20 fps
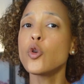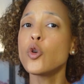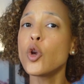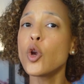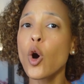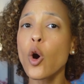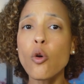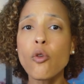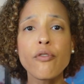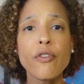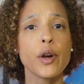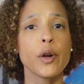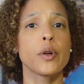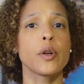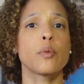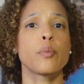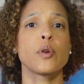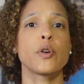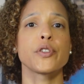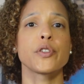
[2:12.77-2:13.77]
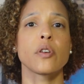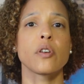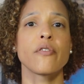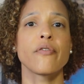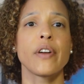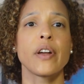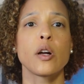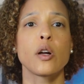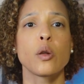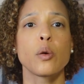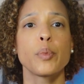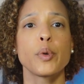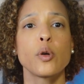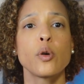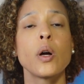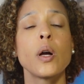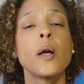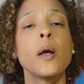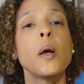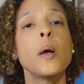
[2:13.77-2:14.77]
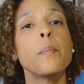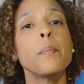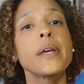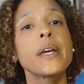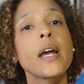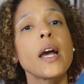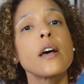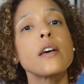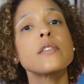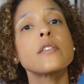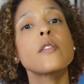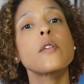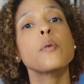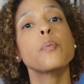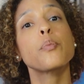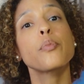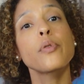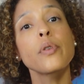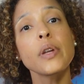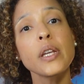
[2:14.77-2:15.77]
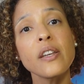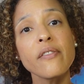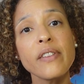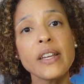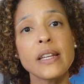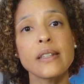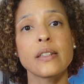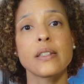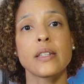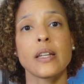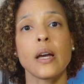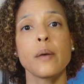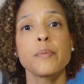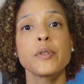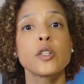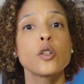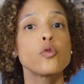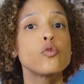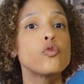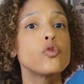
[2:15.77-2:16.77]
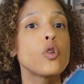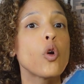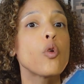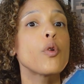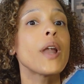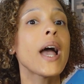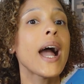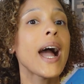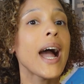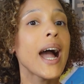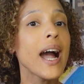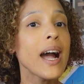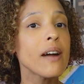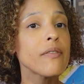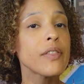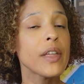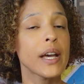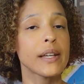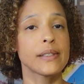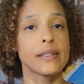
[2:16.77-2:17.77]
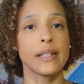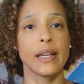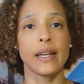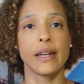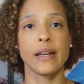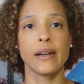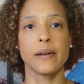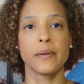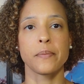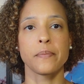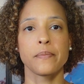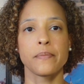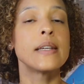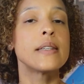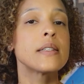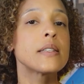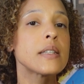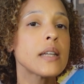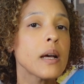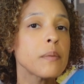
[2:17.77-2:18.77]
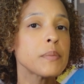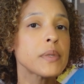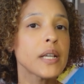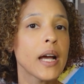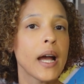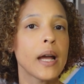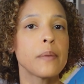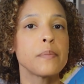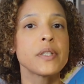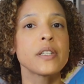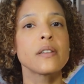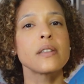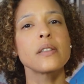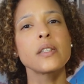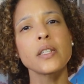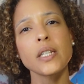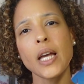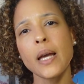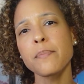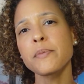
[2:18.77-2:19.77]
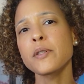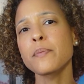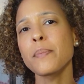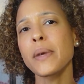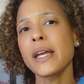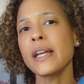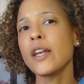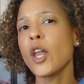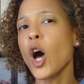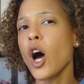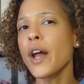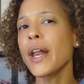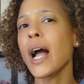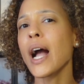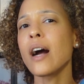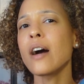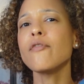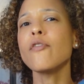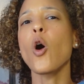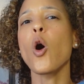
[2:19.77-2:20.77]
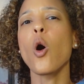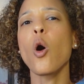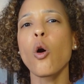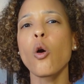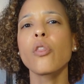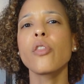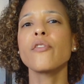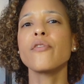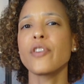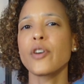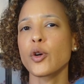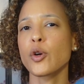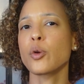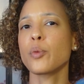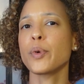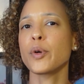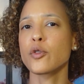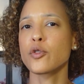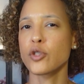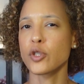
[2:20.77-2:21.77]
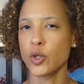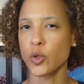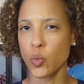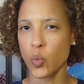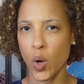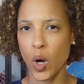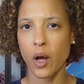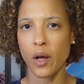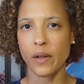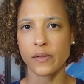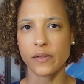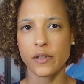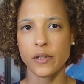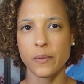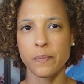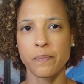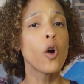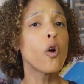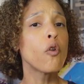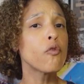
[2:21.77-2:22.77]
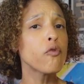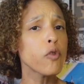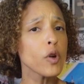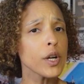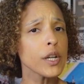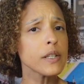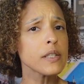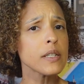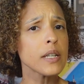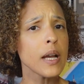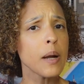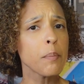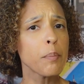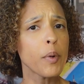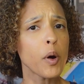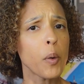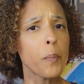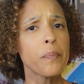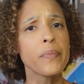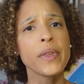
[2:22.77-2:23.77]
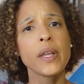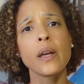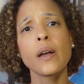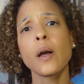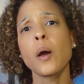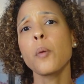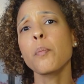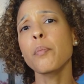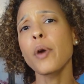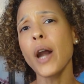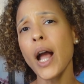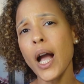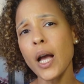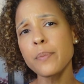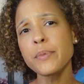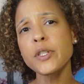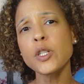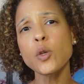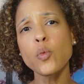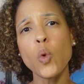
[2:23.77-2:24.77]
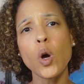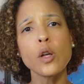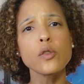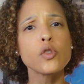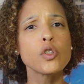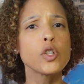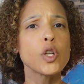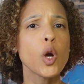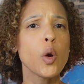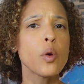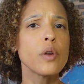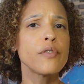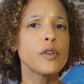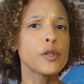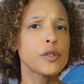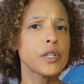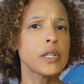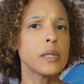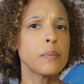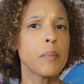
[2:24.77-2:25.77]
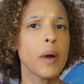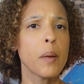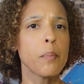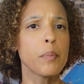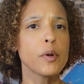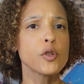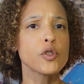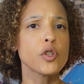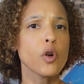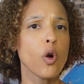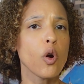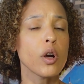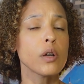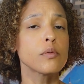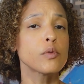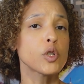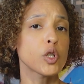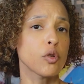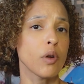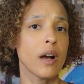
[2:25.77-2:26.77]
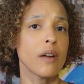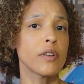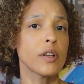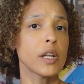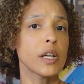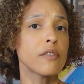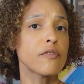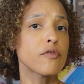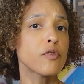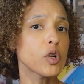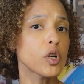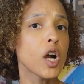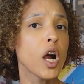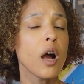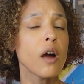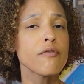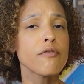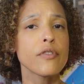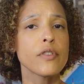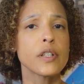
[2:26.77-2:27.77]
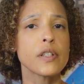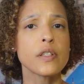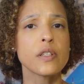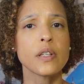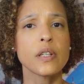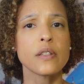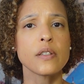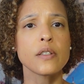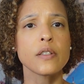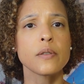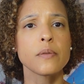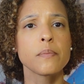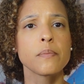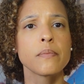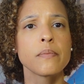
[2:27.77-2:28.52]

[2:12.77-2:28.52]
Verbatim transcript: no variables are available because the previous steps don't have that data. Sometimes steps may not have all the variables you want. For example, Perhaps you want to know if your team members are traveling for conferences.